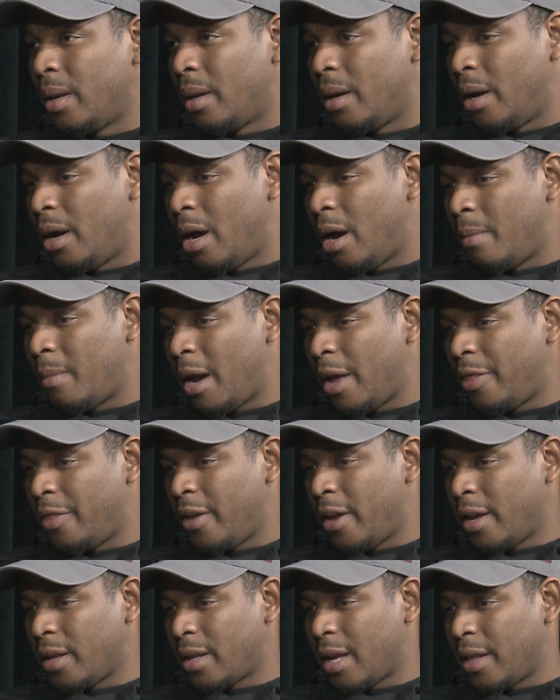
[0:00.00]
I
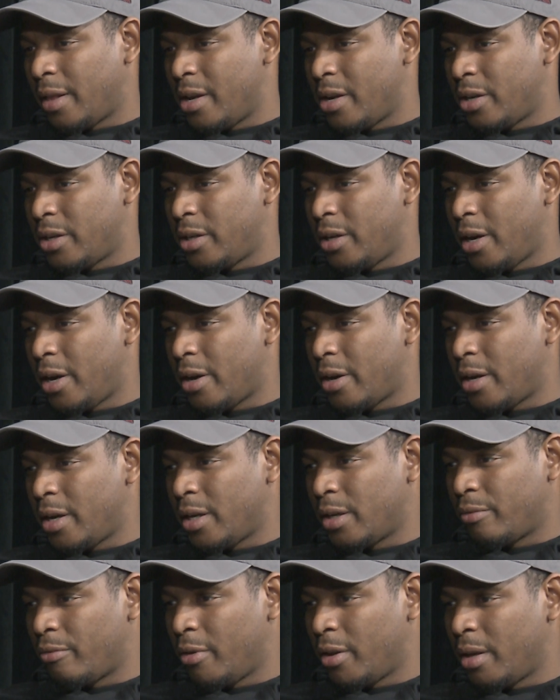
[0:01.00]
think that this year
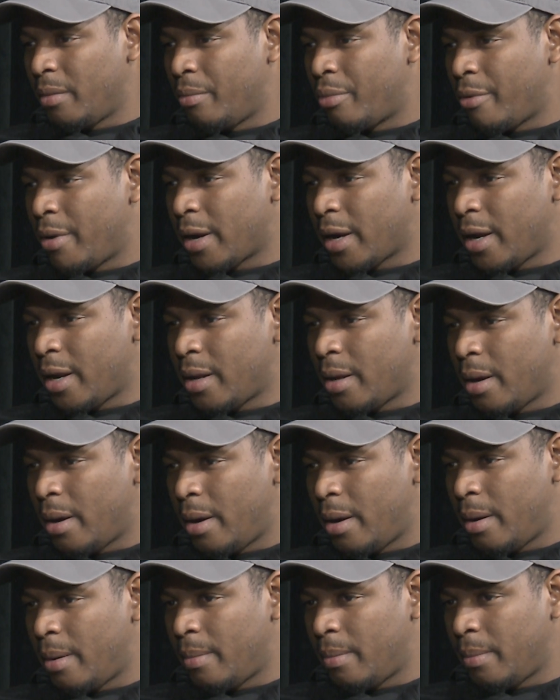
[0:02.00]
he's really bringing
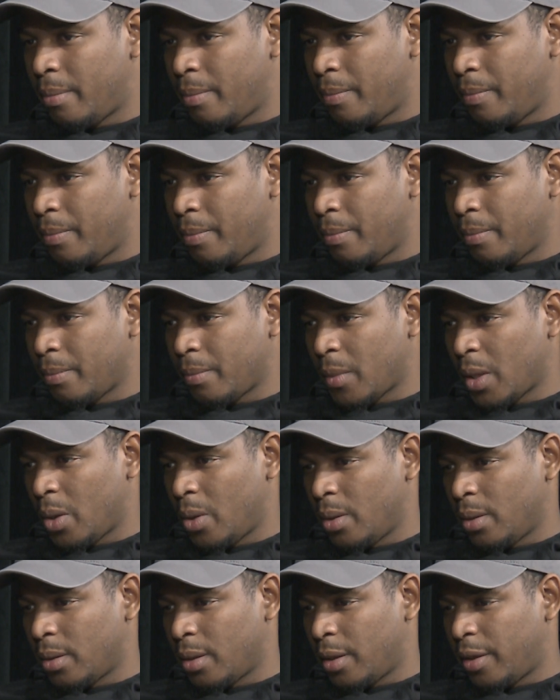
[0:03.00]

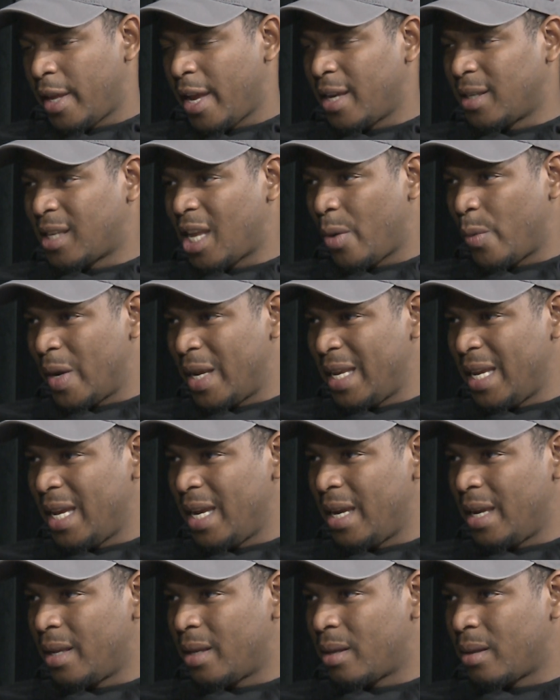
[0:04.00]
the things that we
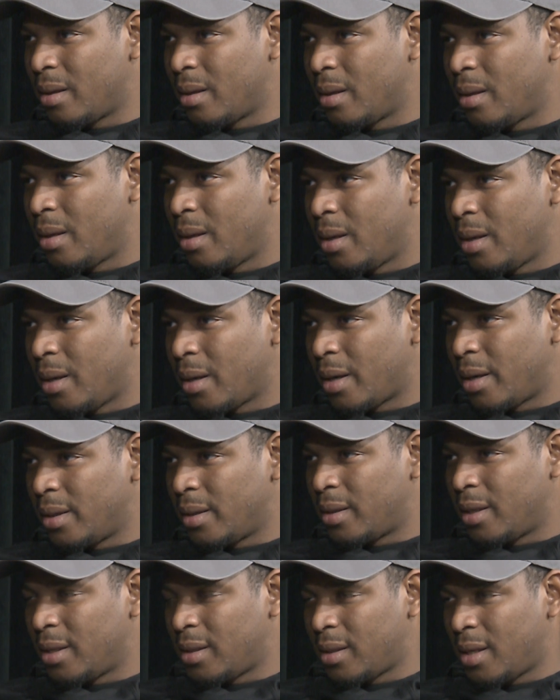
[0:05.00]
need
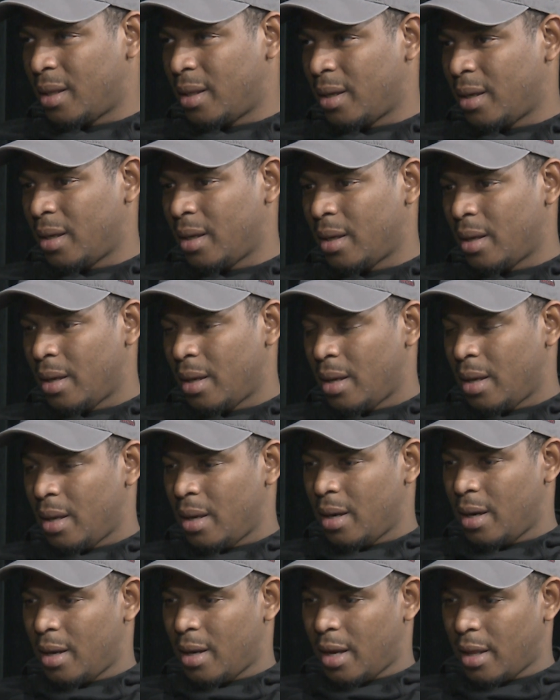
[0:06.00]
consistently.
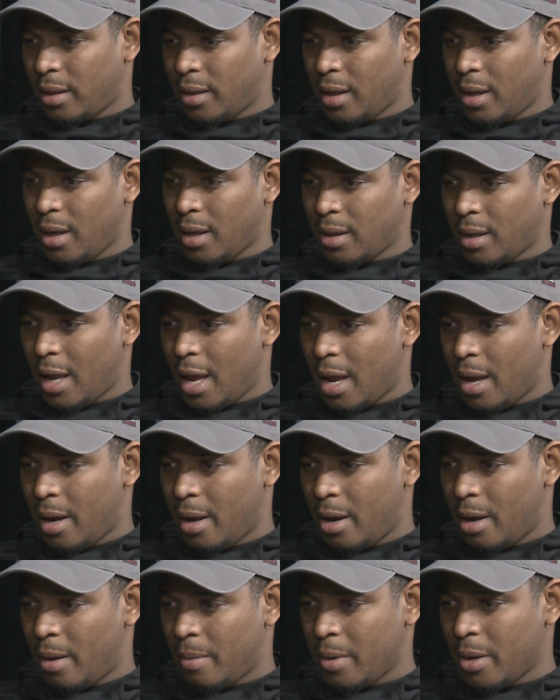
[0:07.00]
And I think that
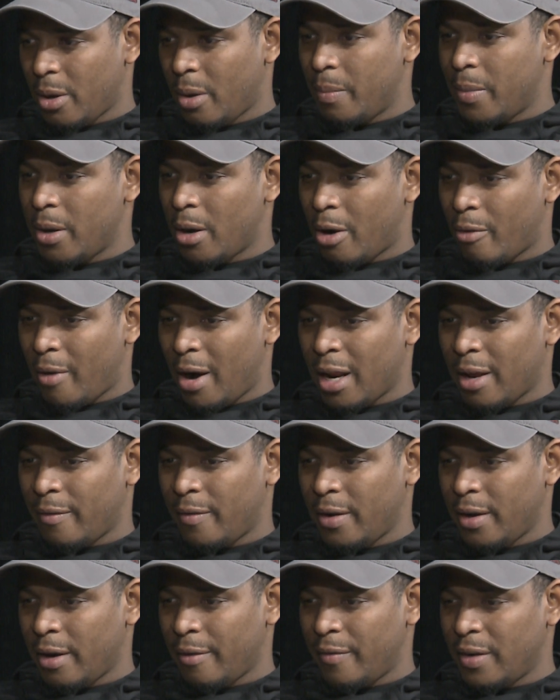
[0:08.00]
he'll be all right if
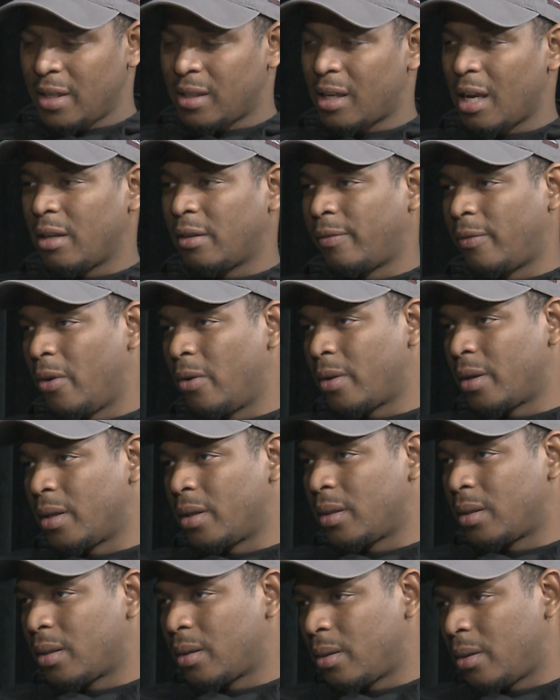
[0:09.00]
he stays
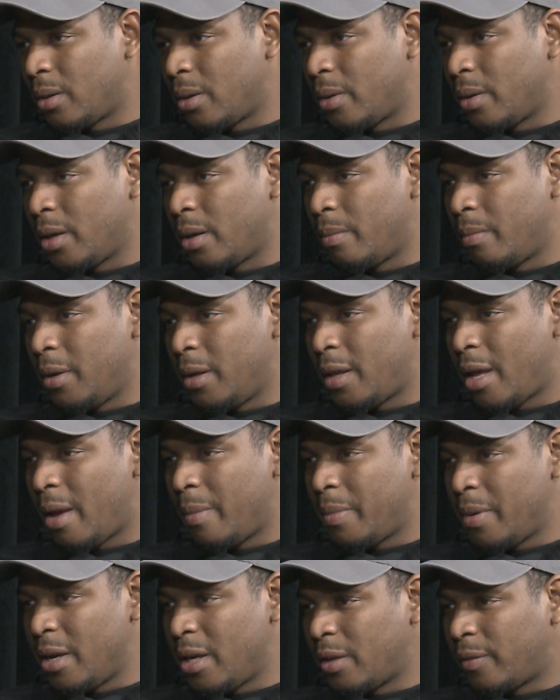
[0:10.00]
focused. He'll be
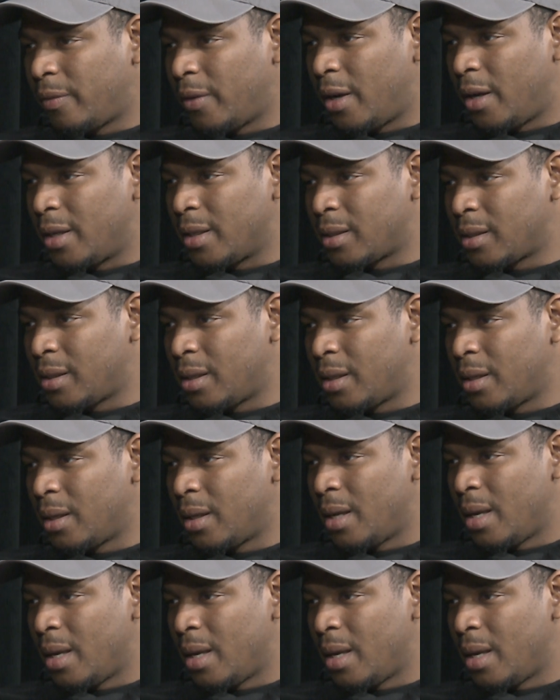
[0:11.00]
that piece for us to.